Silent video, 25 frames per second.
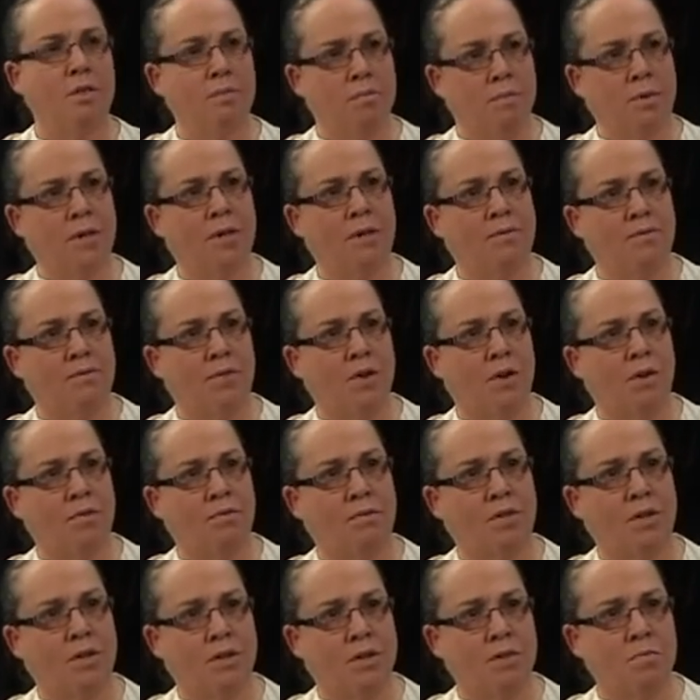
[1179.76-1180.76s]
to be
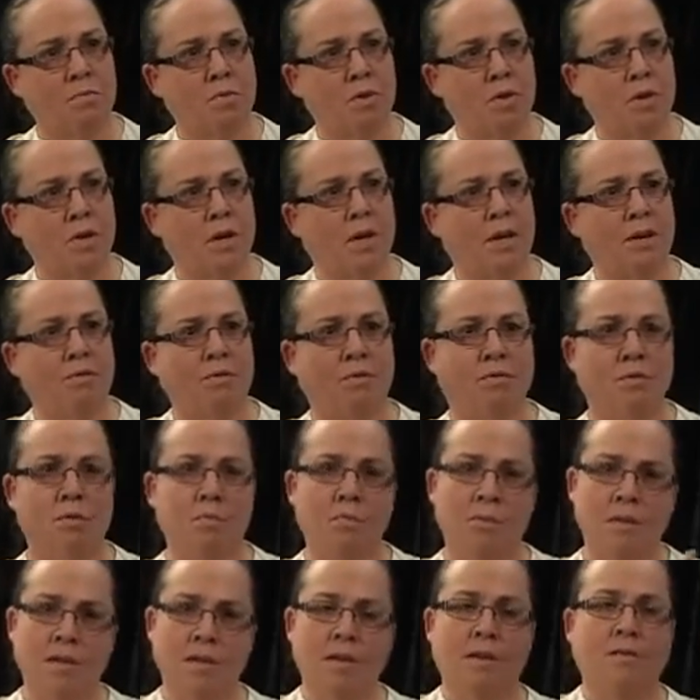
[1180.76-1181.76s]
involved at community level, to
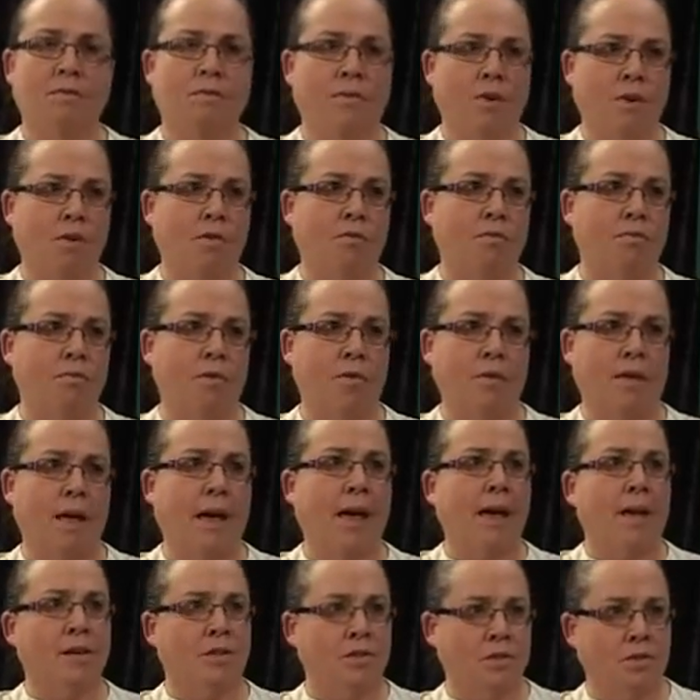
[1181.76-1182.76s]
be involved with
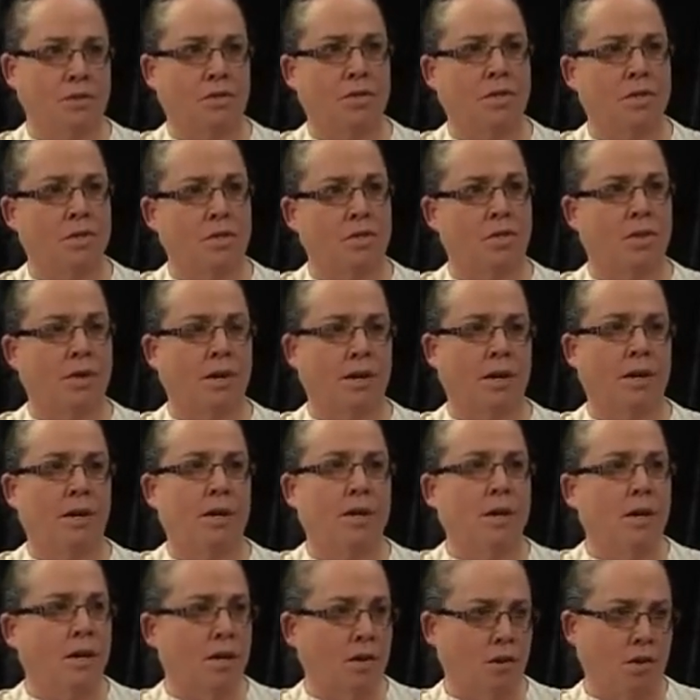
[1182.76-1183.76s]
agencies like
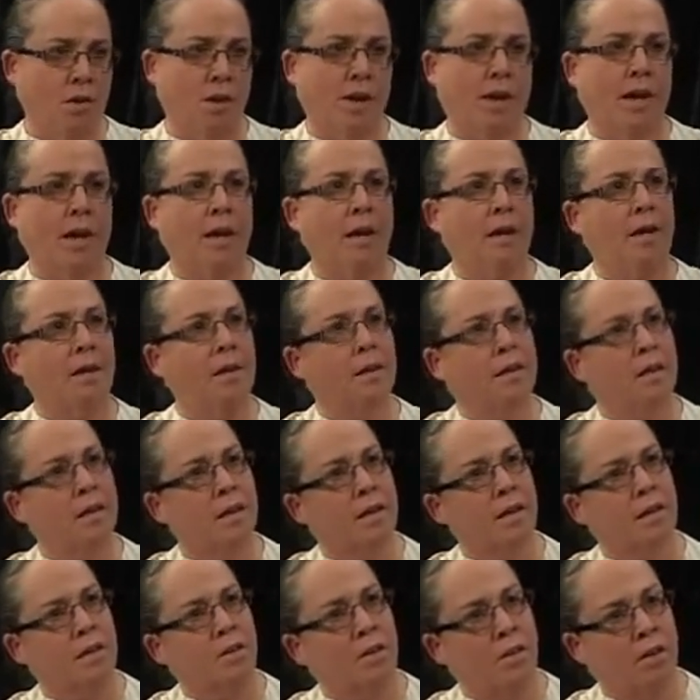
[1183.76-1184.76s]

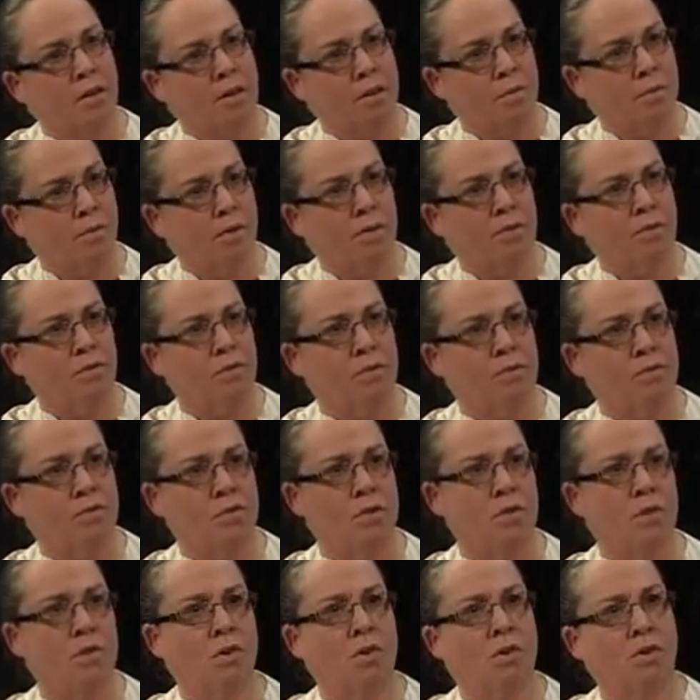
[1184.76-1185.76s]
Anglicare, like the Brotherhood of
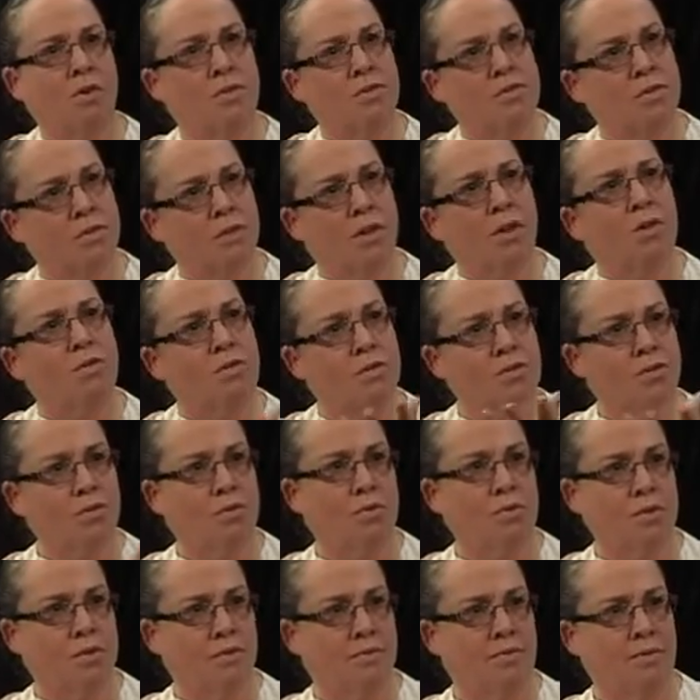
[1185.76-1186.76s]
St Lawrence, and those
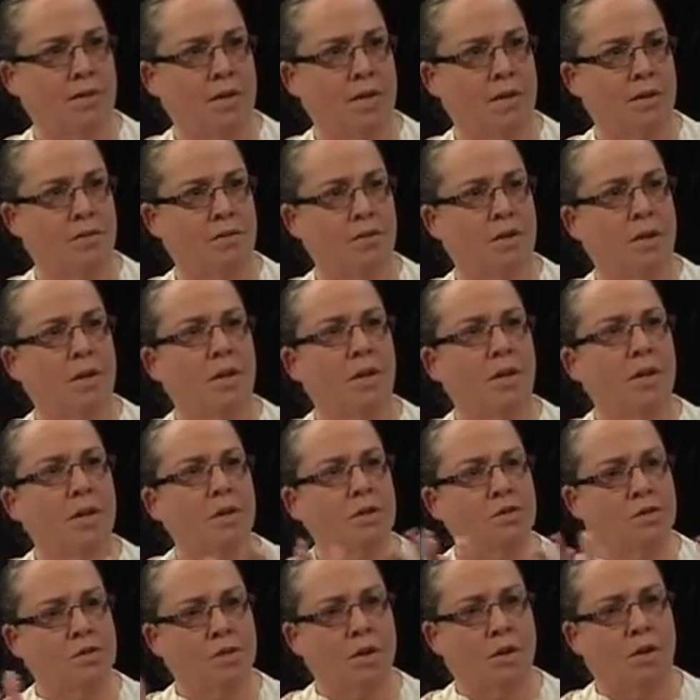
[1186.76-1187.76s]
sorts of things,
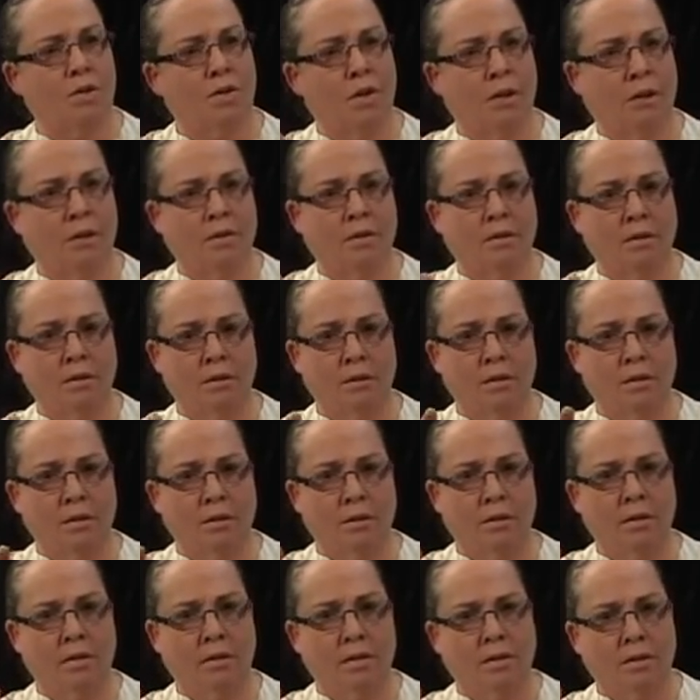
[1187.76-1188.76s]
so that
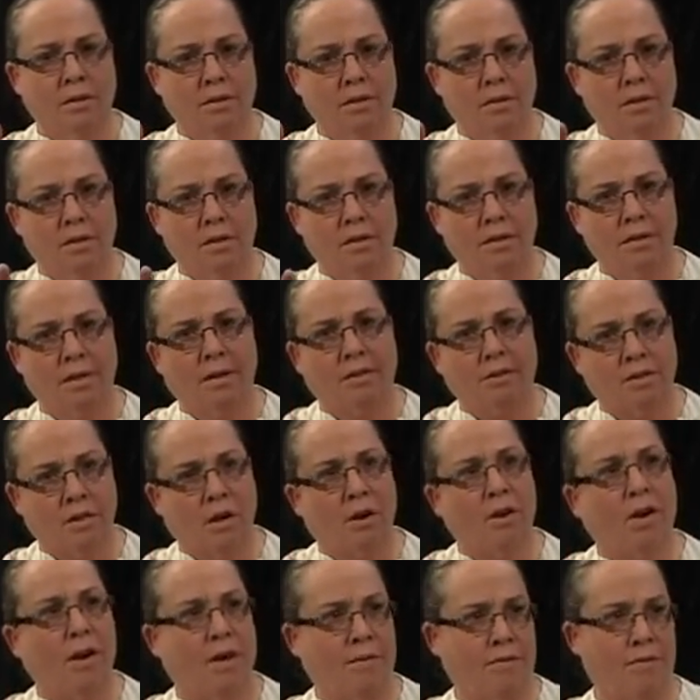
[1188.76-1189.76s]
they
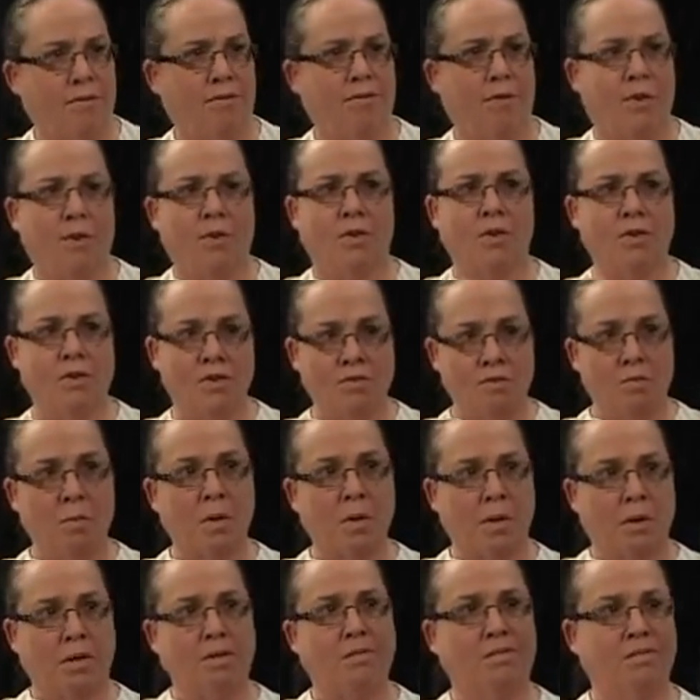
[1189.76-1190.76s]
don't have the focus of
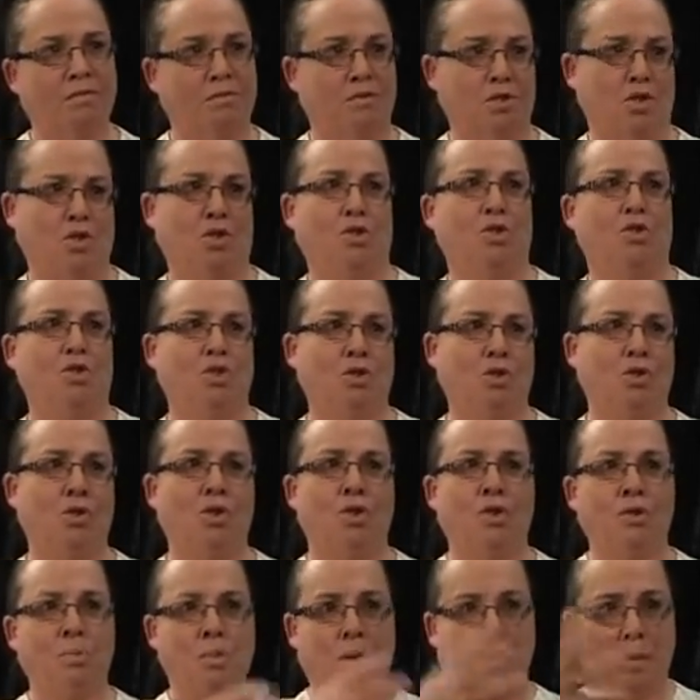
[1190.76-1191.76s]
being just
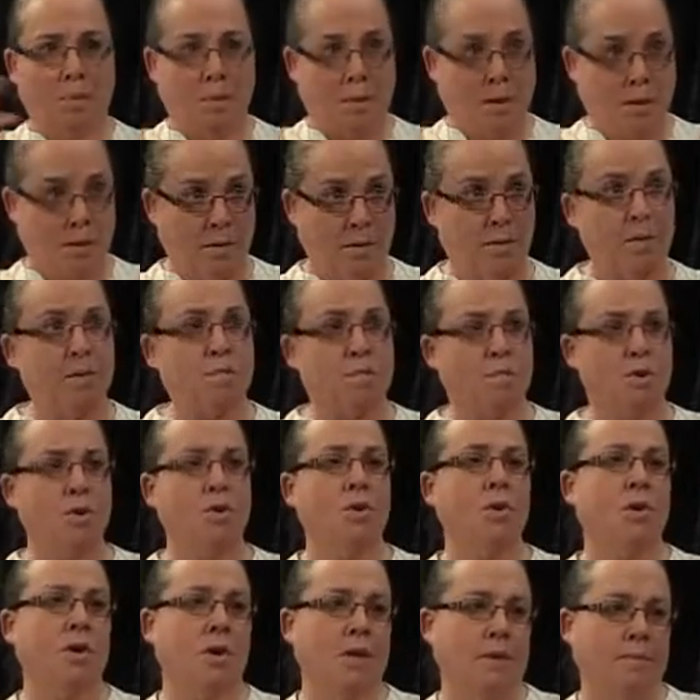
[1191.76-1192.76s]
church, but about
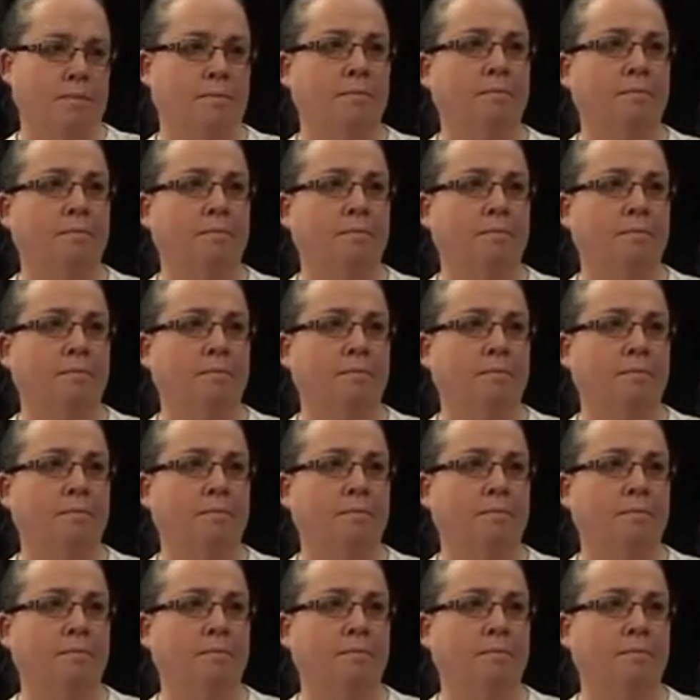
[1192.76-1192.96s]
community.